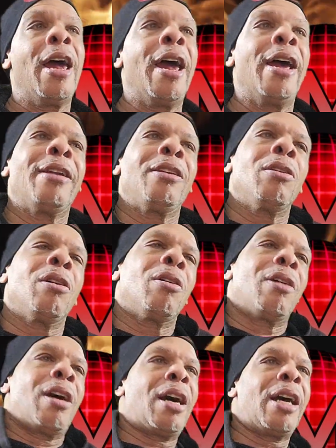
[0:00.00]
And, you
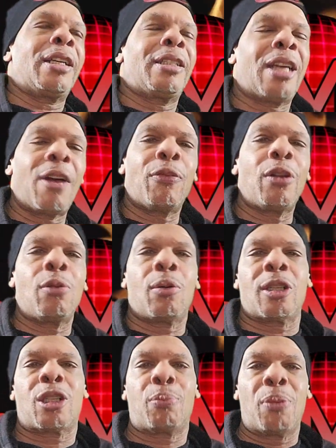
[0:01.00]
know, I definitely
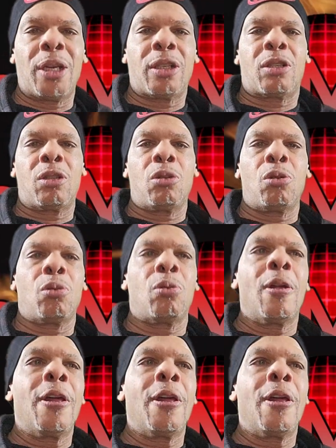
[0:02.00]
want to speak to you,